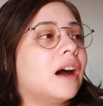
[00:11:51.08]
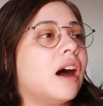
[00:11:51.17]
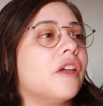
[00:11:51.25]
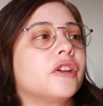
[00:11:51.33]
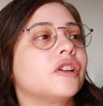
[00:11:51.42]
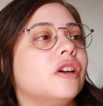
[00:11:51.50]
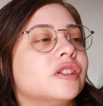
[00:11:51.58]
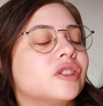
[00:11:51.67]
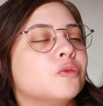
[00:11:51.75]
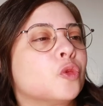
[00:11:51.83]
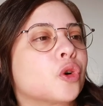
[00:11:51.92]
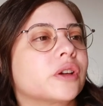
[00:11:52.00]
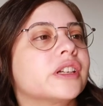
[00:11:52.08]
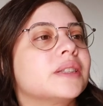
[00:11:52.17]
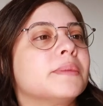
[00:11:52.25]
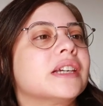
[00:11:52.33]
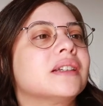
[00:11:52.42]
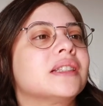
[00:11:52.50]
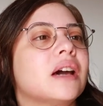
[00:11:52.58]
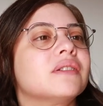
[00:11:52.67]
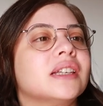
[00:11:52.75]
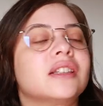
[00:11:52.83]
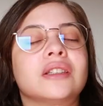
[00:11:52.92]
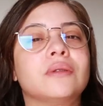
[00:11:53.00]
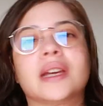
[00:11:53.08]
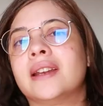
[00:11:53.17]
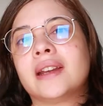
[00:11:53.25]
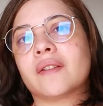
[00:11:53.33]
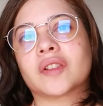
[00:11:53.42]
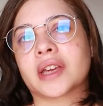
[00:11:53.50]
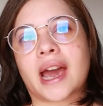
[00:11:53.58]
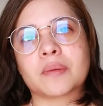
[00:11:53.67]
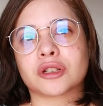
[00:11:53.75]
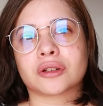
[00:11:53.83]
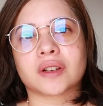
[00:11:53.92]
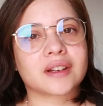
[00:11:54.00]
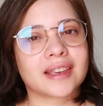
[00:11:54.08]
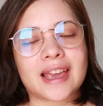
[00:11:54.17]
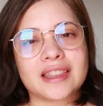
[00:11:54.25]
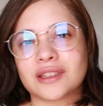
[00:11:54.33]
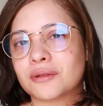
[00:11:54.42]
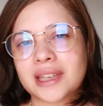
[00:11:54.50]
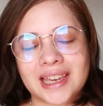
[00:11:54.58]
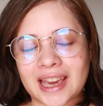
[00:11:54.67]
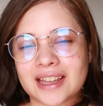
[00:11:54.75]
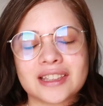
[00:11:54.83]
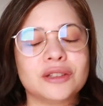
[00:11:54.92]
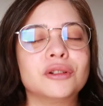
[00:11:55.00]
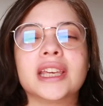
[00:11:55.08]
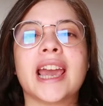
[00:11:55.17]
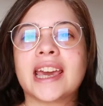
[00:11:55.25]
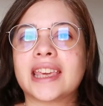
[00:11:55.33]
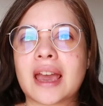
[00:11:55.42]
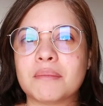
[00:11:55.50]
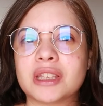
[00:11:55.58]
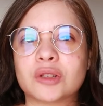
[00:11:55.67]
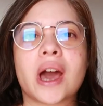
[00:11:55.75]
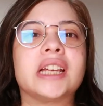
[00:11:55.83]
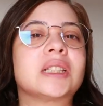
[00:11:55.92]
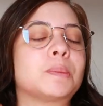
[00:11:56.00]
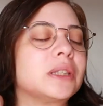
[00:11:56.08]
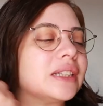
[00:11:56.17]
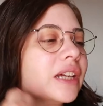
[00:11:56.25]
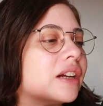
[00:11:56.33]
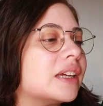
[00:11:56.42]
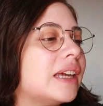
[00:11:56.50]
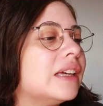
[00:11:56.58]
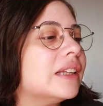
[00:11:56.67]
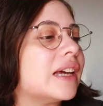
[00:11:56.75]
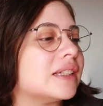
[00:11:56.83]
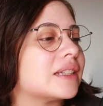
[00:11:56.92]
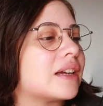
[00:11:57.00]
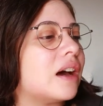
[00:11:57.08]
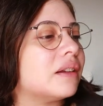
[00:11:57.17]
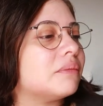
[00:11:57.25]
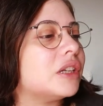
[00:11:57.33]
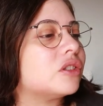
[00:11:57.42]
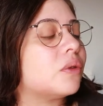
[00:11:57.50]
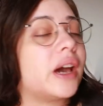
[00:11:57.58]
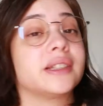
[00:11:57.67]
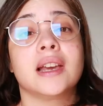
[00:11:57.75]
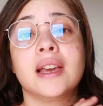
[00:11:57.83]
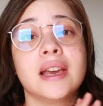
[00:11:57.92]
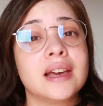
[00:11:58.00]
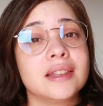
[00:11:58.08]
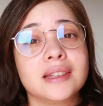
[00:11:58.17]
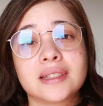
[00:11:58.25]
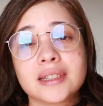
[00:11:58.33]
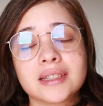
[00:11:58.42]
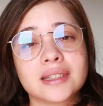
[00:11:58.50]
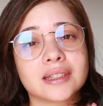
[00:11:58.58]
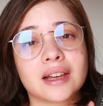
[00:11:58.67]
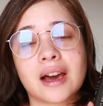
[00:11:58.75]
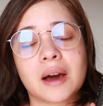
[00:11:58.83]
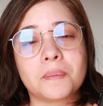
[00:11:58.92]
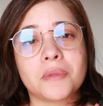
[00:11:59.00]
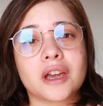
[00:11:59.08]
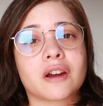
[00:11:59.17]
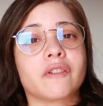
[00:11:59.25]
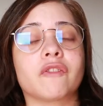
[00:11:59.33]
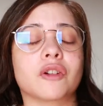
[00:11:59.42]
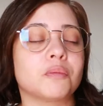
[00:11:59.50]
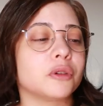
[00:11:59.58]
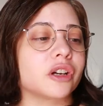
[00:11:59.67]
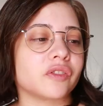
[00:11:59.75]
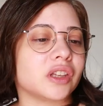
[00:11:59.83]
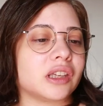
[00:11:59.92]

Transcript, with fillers: other works, because I was like, you can never capture it again. You can't get me twice. But Sarah Gailey has gotten me twice. This is up there for book of